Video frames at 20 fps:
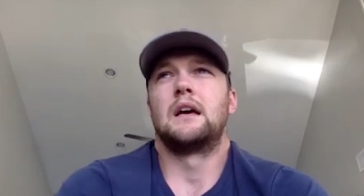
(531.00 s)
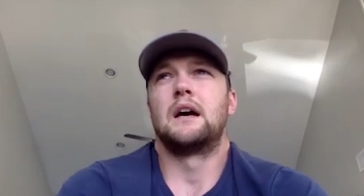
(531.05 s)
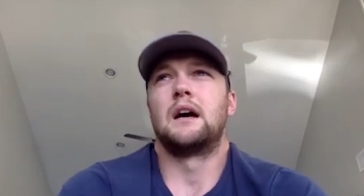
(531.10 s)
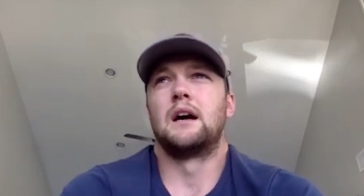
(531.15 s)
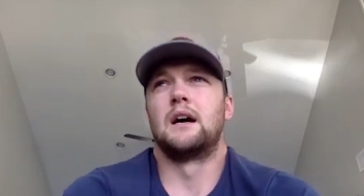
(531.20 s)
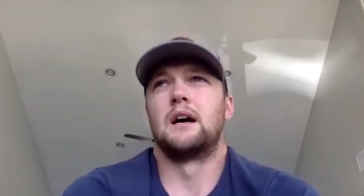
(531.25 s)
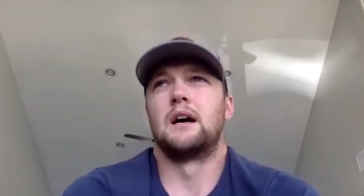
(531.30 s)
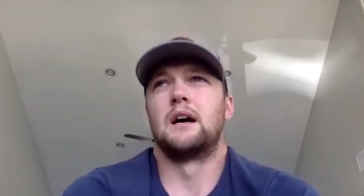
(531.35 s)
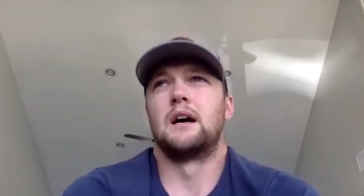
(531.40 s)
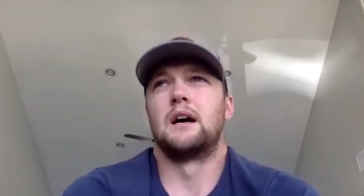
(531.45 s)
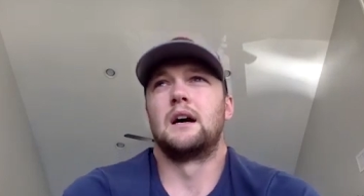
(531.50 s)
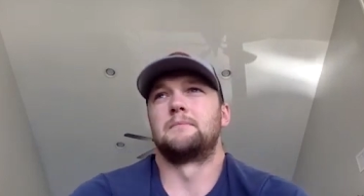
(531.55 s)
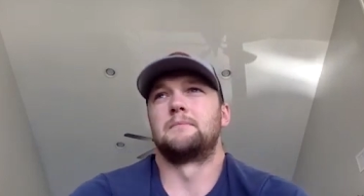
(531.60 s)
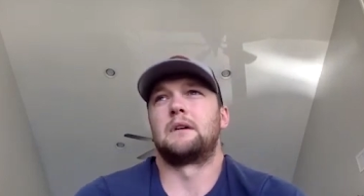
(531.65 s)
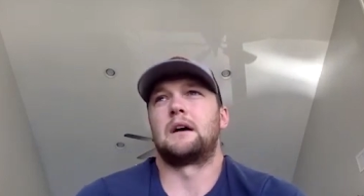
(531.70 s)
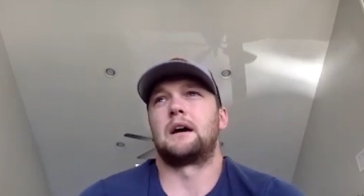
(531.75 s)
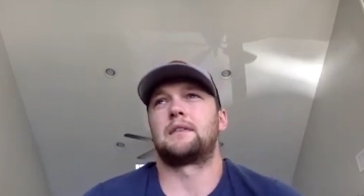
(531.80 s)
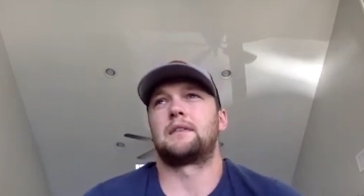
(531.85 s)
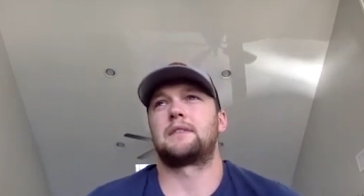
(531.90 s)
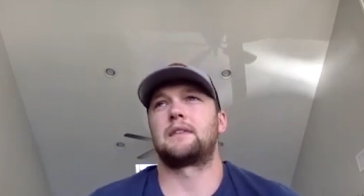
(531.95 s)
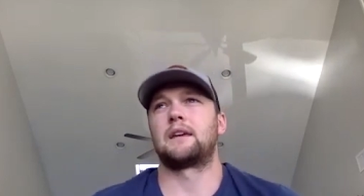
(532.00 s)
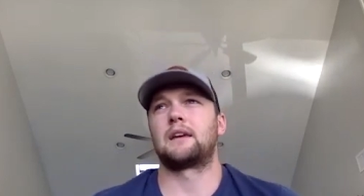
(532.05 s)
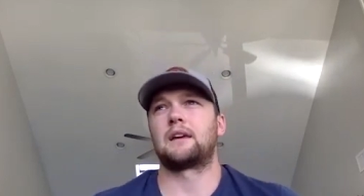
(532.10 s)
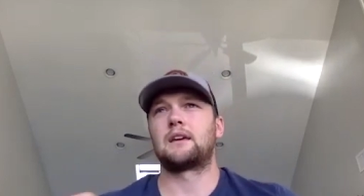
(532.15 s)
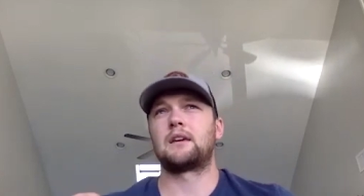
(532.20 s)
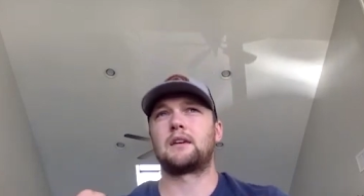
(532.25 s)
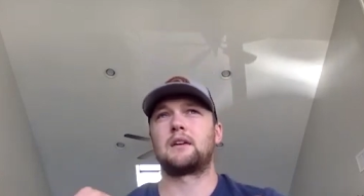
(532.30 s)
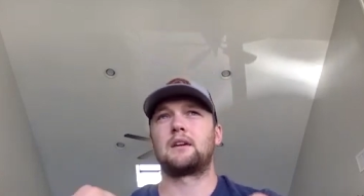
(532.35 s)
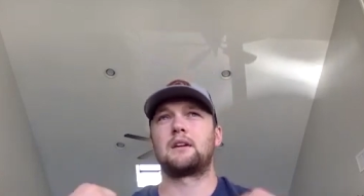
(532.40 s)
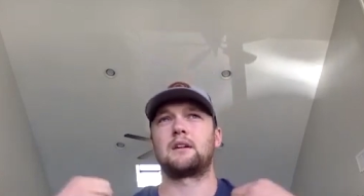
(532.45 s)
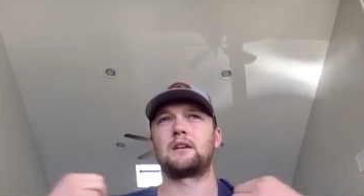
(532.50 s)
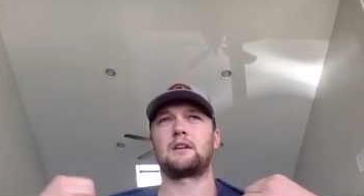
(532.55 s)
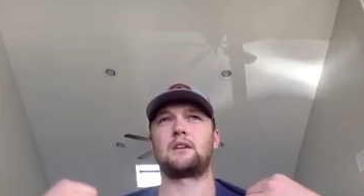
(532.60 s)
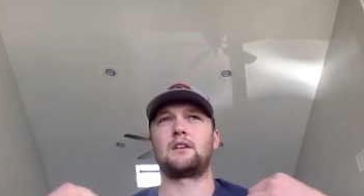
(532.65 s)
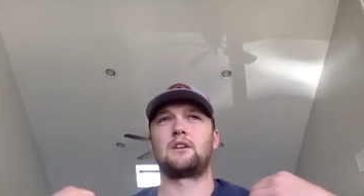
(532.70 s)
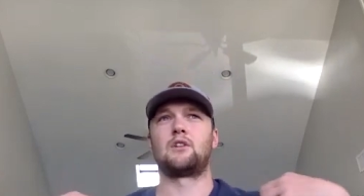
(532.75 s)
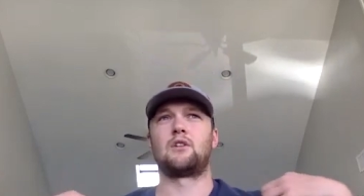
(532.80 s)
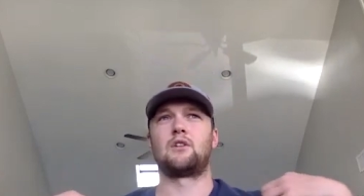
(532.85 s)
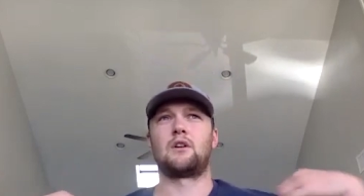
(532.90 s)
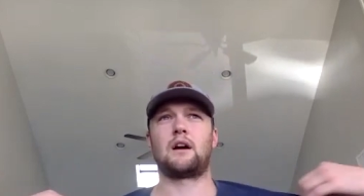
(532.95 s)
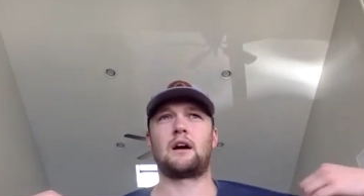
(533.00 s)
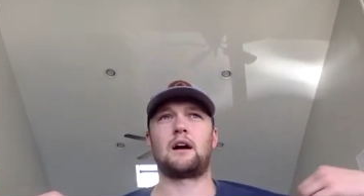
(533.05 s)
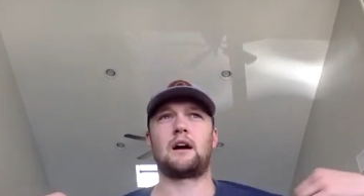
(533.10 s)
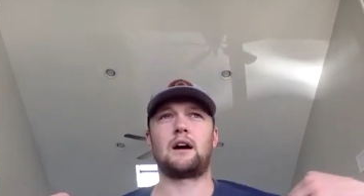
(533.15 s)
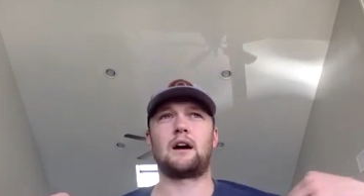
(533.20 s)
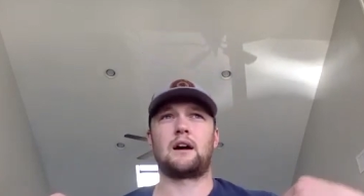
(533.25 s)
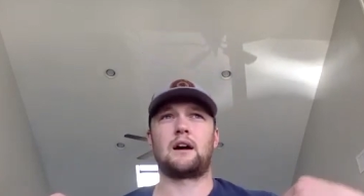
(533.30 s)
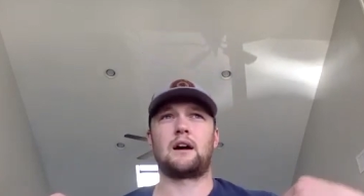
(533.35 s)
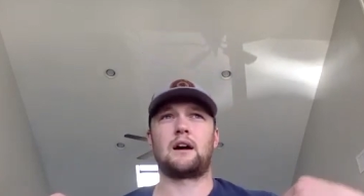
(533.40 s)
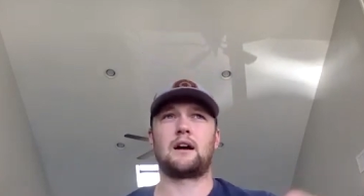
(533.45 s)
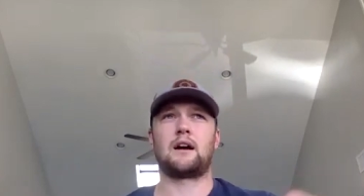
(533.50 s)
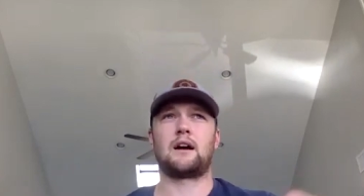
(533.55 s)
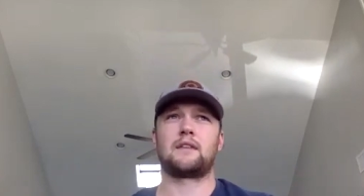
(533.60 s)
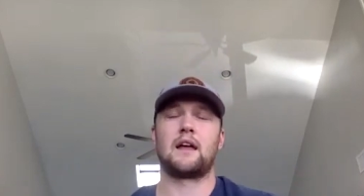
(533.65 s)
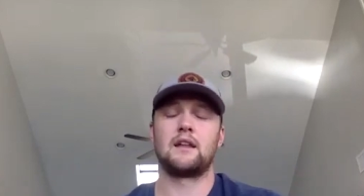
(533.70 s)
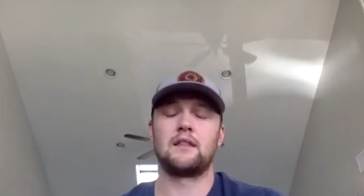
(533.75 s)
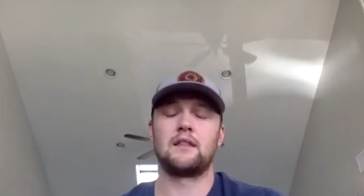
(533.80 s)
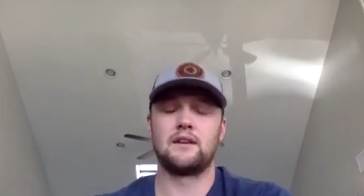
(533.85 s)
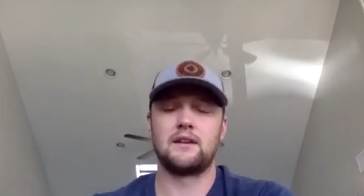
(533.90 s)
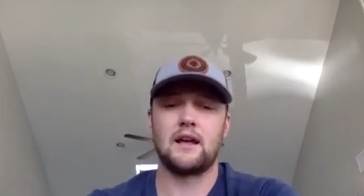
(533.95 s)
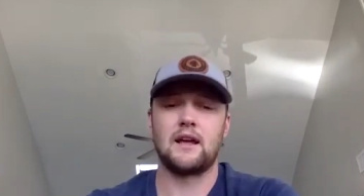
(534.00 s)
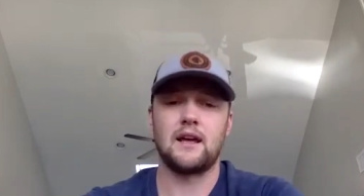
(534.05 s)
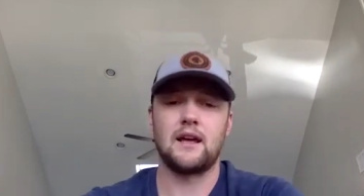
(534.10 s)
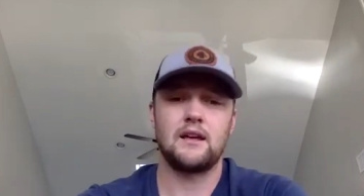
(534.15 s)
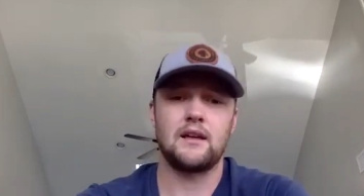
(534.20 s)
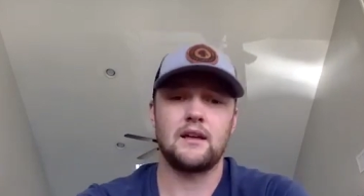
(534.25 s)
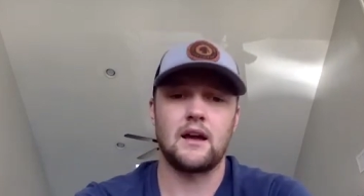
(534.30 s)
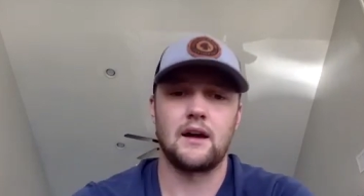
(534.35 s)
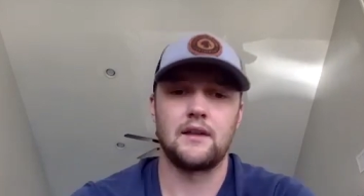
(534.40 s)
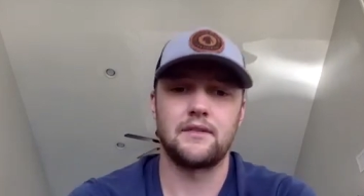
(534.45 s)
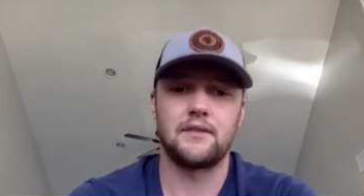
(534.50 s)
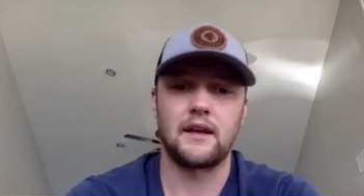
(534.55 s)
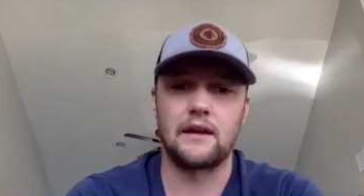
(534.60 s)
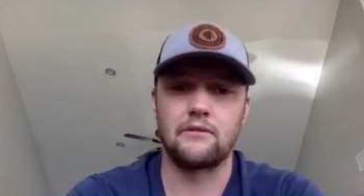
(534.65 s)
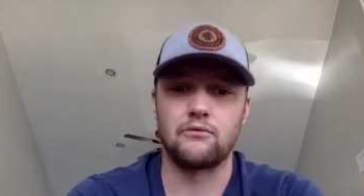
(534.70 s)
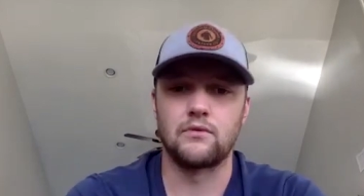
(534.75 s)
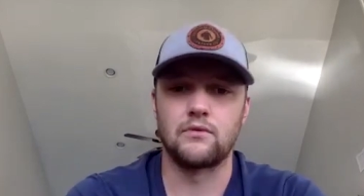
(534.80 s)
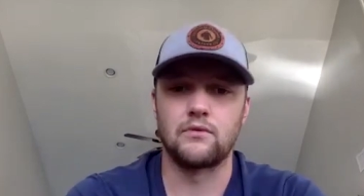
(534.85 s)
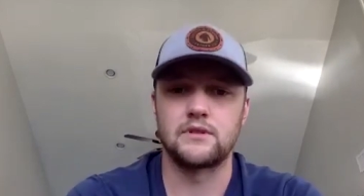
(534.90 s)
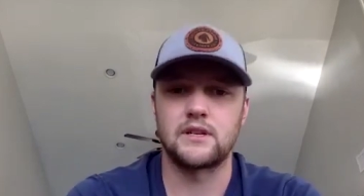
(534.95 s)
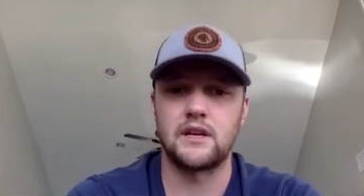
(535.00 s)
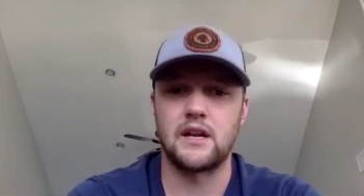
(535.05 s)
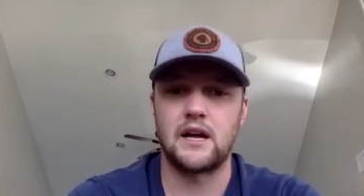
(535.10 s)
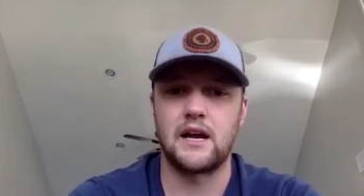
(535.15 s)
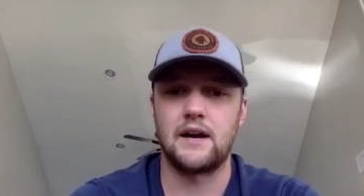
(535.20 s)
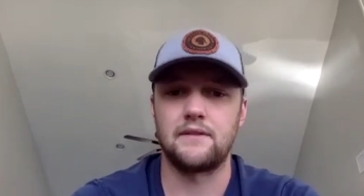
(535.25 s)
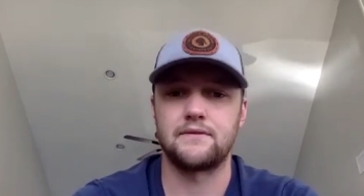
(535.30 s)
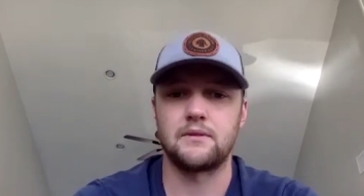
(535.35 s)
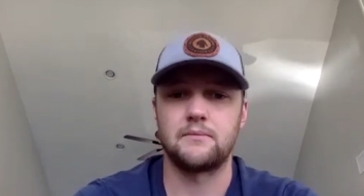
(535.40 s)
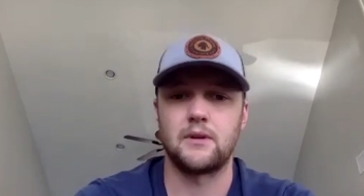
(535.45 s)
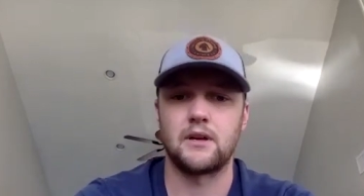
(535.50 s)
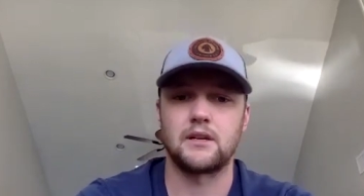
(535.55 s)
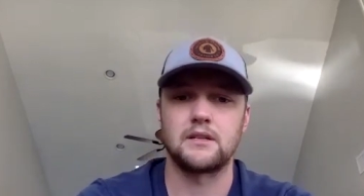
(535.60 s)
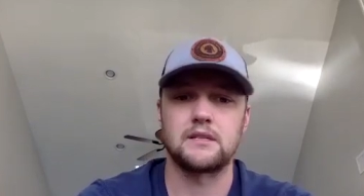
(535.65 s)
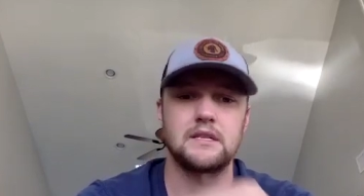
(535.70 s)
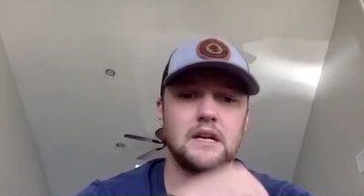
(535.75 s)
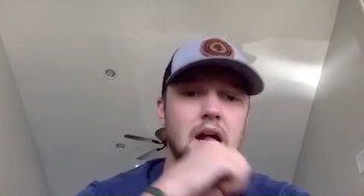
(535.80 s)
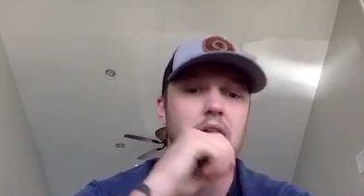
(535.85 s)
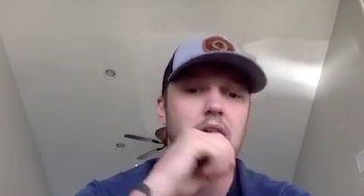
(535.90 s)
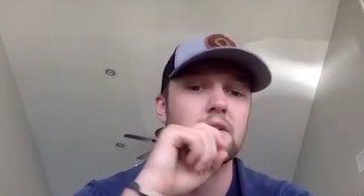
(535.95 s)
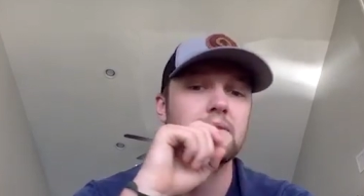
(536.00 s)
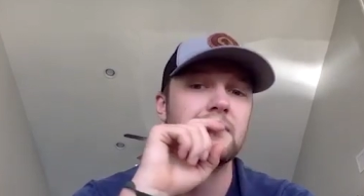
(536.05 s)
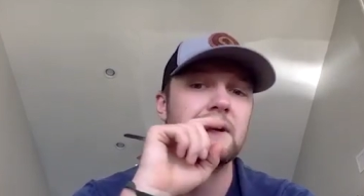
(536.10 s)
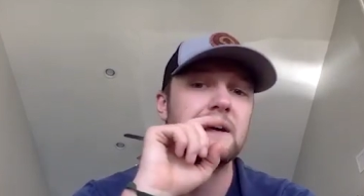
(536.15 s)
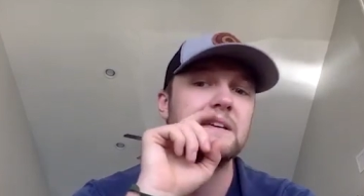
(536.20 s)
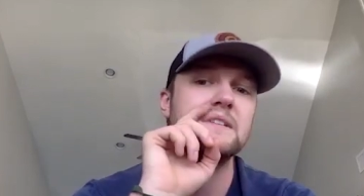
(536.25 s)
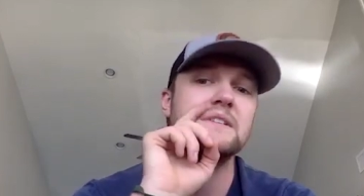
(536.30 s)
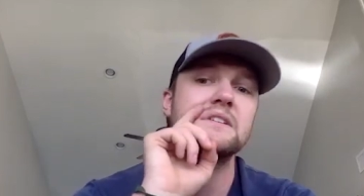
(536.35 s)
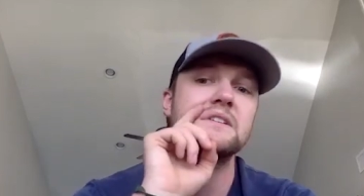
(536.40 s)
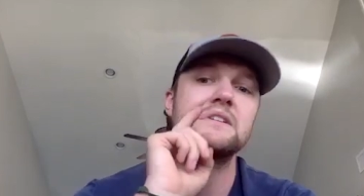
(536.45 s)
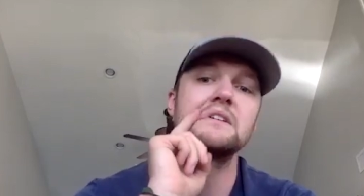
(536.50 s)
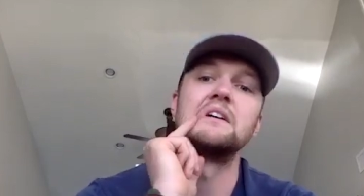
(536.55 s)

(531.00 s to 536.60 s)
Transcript: um, I think, you know, at the end of the day, I think everyone's going to have to make a sacrifice.